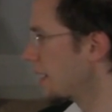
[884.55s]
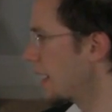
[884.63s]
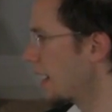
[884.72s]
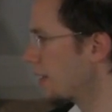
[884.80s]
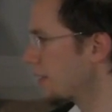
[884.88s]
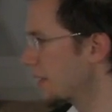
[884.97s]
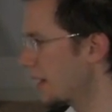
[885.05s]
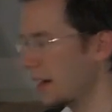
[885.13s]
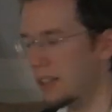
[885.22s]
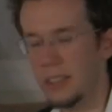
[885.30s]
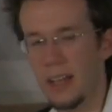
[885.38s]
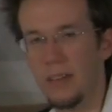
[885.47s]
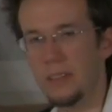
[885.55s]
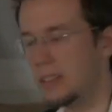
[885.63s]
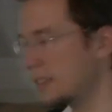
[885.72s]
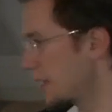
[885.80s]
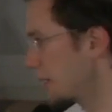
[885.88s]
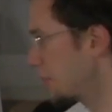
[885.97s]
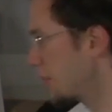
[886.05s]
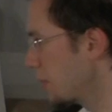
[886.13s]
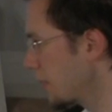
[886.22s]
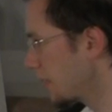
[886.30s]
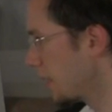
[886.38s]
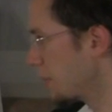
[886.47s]
Now, they actually have the same
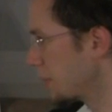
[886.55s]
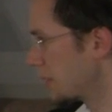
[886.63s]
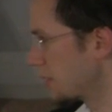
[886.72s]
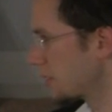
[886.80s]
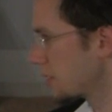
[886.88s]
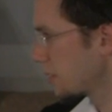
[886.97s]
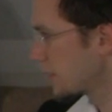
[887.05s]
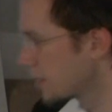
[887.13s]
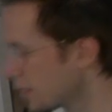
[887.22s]
chord numbers